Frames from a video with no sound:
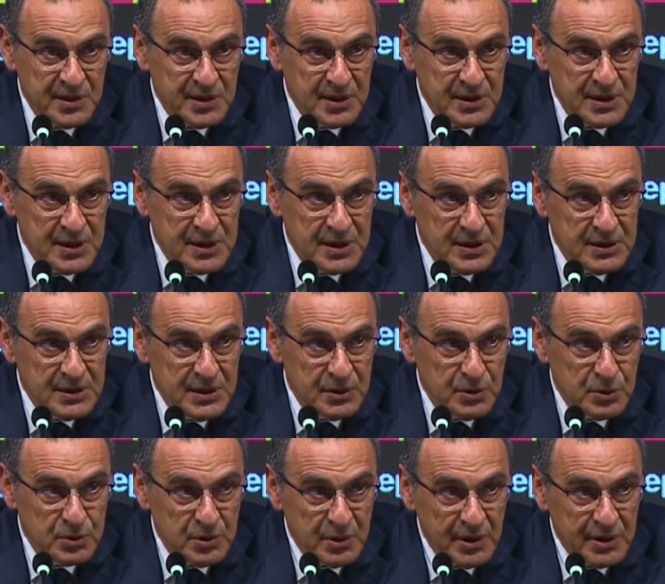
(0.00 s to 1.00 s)
But when it
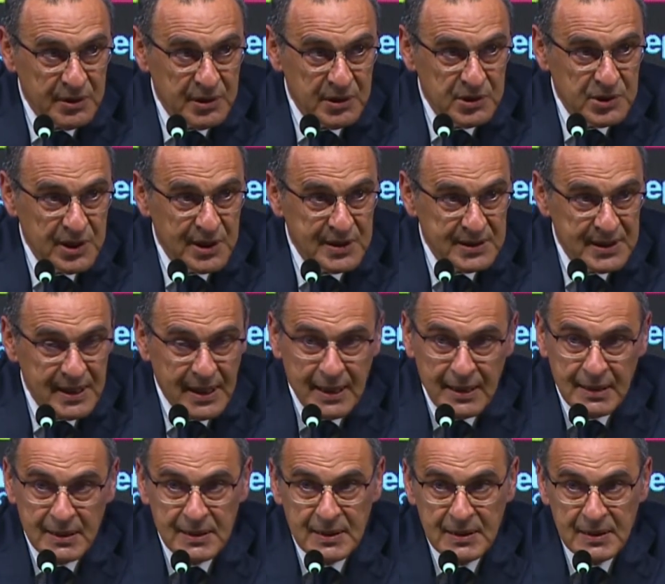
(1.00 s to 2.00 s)
came to Pedro and
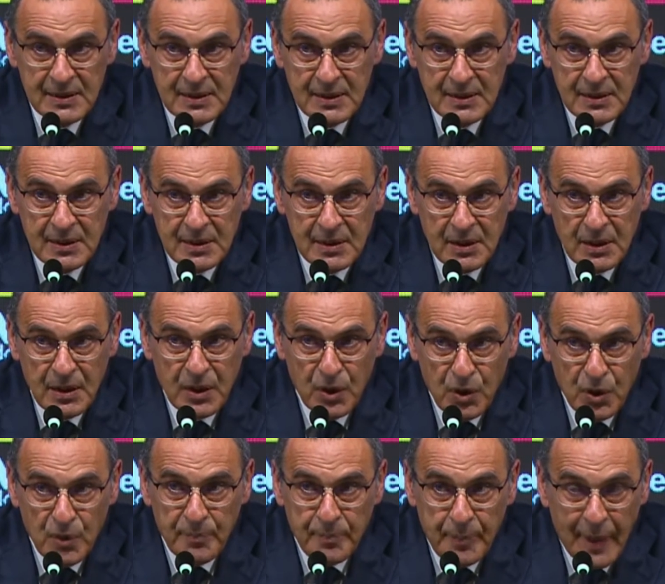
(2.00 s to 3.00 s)
Willian
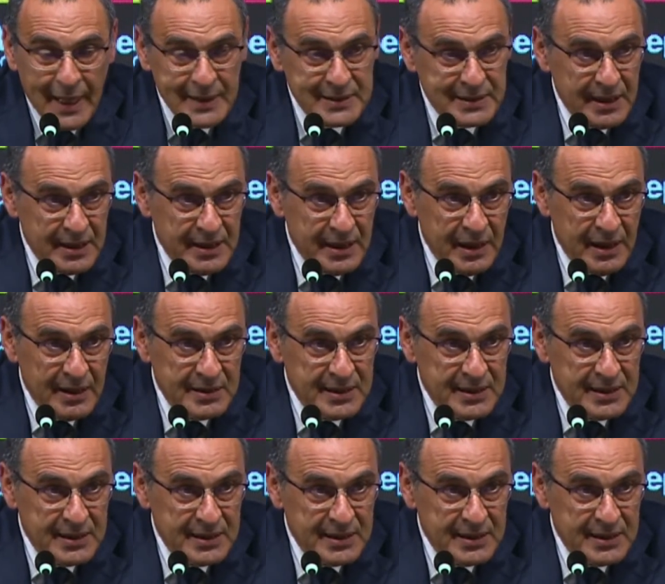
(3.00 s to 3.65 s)
in particular,